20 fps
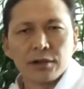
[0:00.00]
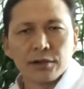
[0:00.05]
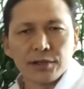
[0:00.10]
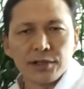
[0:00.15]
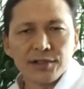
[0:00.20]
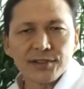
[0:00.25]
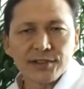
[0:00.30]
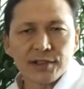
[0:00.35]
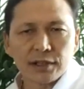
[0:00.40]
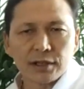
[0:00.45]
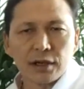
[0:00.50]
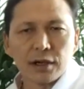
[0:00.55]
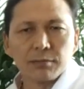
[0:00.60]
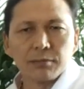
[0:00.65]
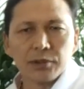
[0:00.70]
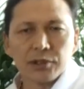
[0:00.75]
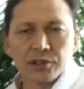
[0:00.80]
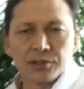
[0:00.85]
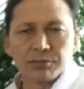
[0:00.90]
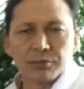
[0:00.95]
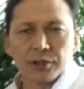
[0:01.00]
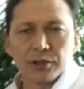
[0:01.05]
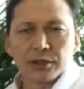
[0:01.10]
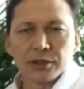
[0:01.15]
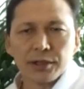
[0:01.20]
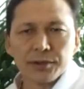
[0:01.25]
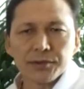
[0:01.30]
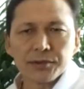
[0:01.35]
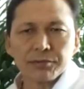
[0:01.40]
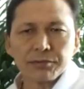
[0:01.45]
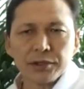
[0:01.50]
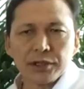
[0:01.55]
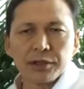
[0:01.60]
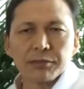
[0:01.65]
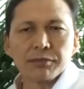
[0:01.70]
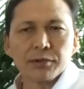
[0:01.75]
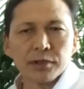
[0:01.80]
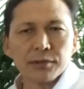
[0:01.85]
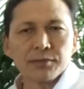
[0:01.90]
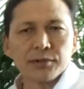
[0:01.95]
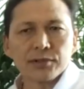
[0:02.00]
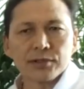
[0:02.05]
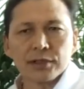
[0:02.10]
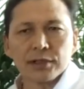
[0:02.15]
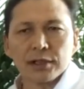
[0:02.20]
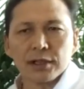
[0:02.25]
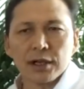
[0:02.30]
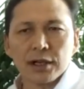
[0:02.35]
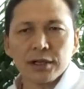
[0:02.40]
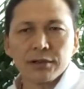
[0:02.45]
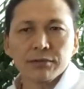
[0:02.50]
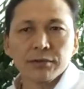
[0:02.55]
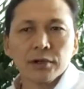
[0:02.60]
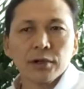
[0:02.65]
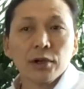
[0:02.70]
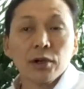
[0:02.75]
This accomplishment gives me a purpose in life